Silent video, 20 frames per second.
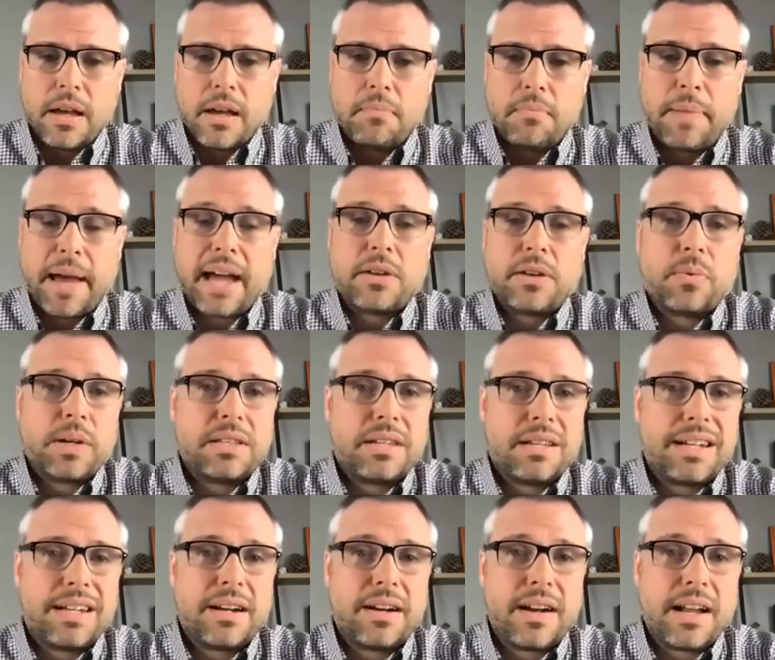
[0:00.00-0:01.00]
Bandwidth
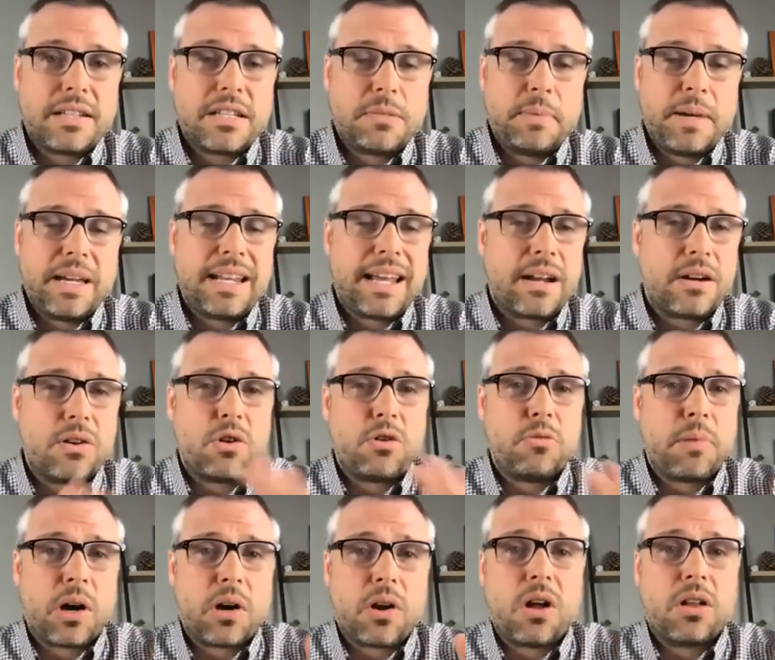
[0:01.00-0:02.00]
and internet speed, I don't know
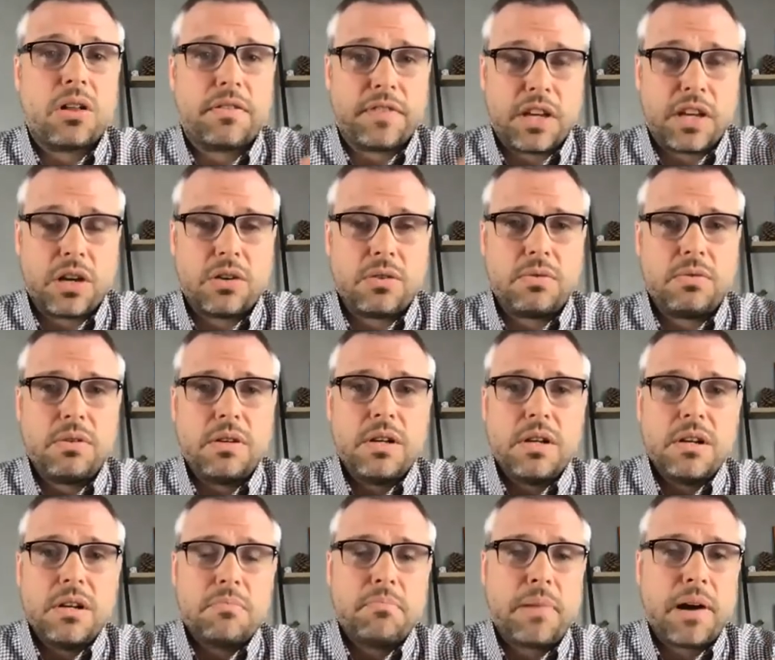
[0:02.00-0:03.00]
about all of you,
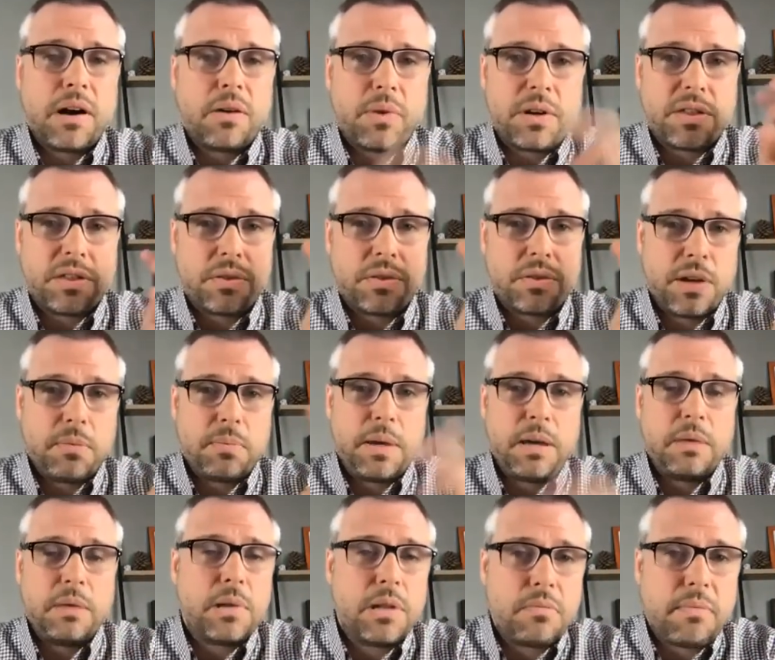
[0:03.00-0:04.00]
but with 3
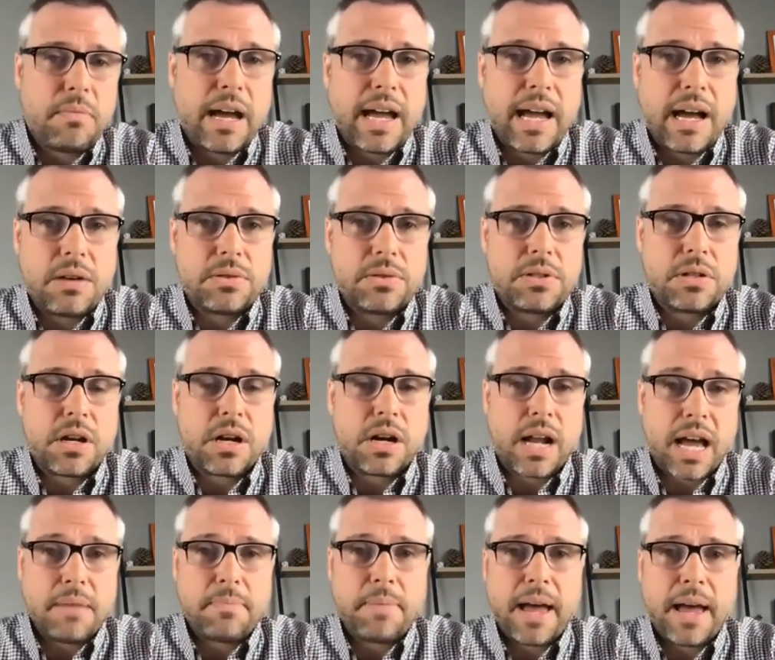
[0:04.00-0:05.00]
people in my house and an
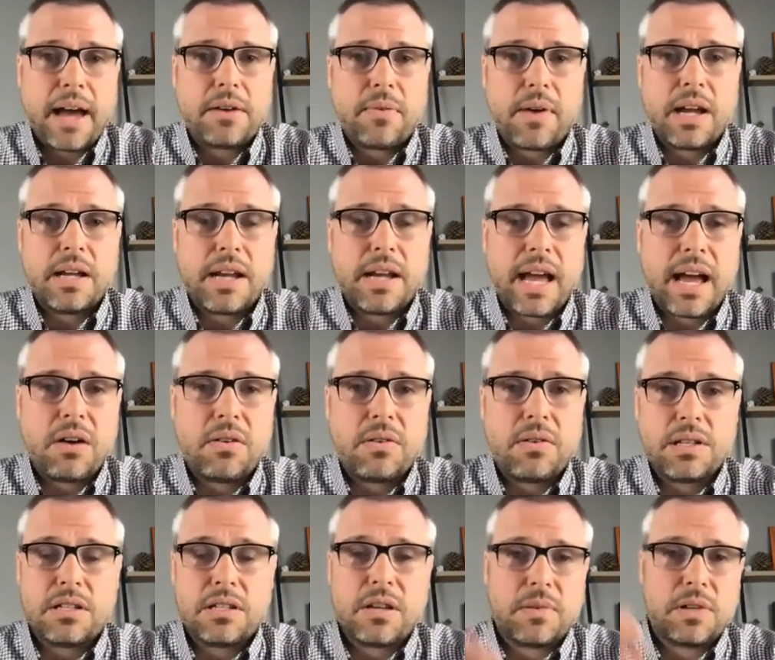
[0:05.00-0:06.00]
iPad right now
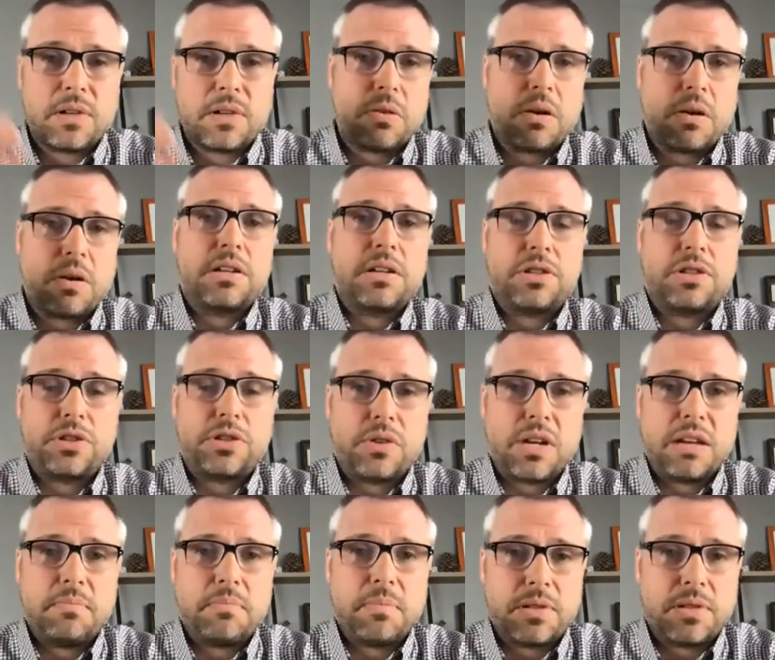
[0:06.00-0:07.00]
and someone trying to
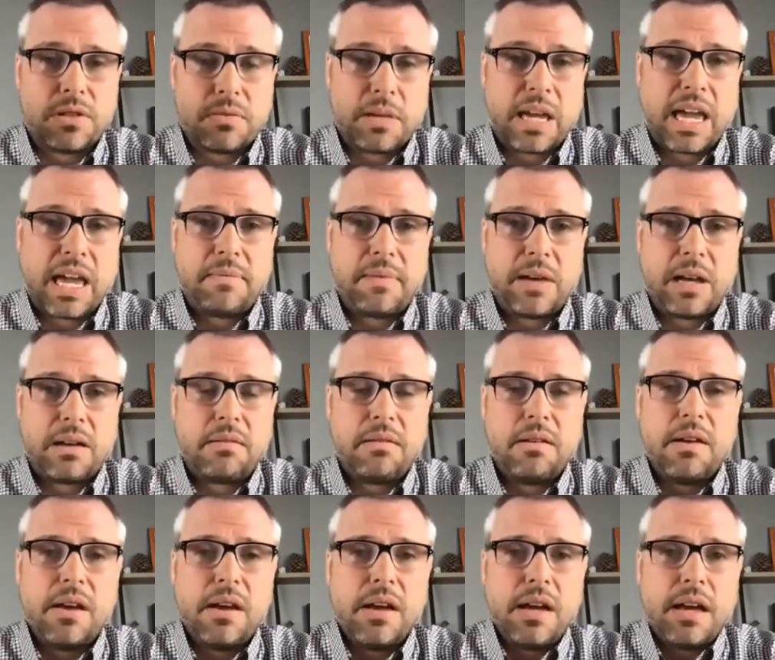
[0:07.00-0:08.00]
stream some gaming,
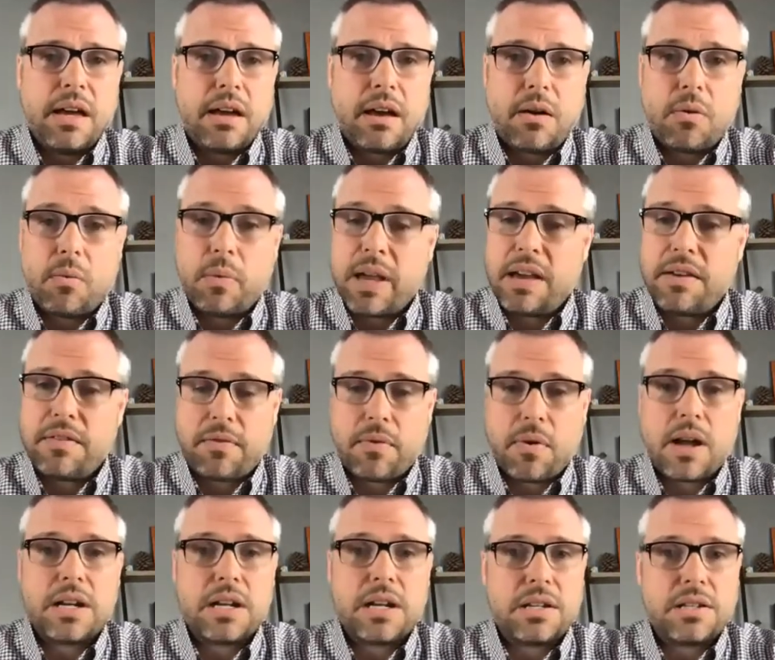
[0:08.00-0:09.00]
we have
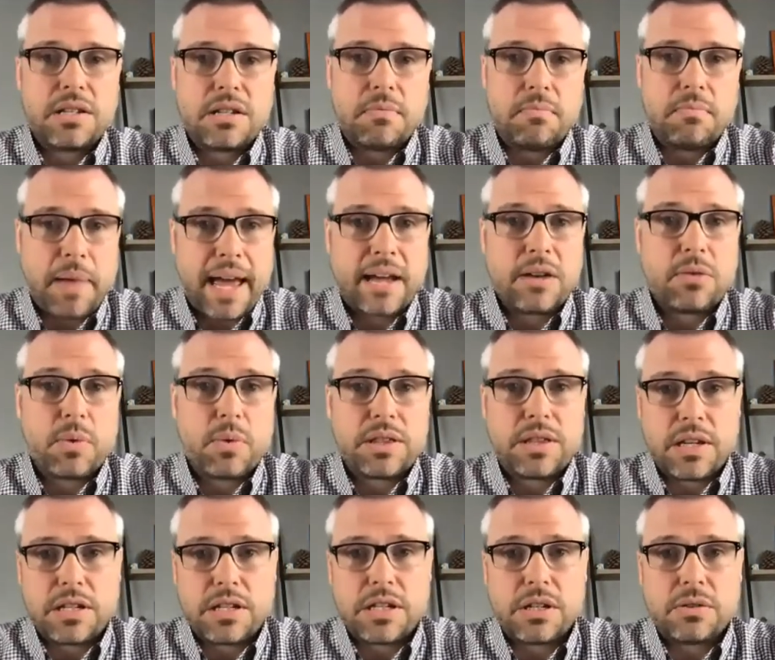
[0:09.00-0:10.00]
run into some bandwidth
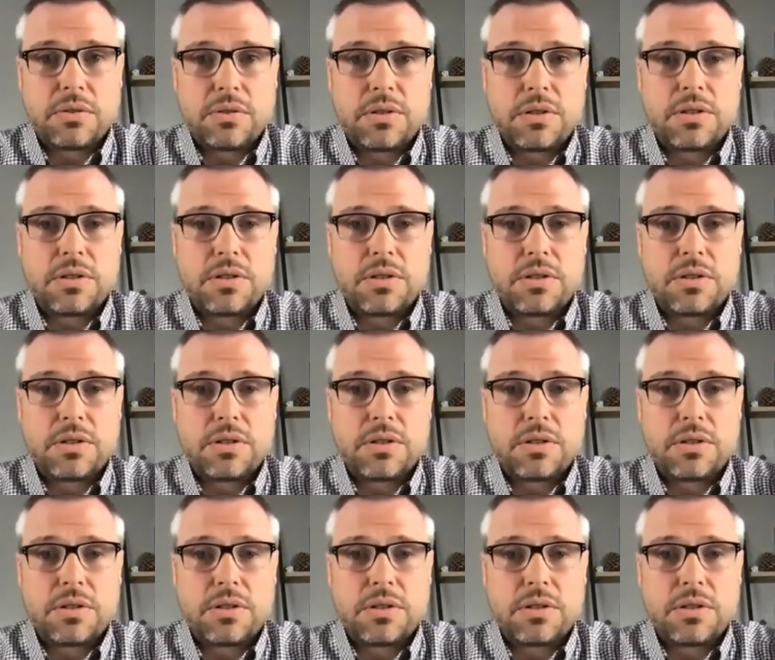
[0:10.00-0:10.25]
issues.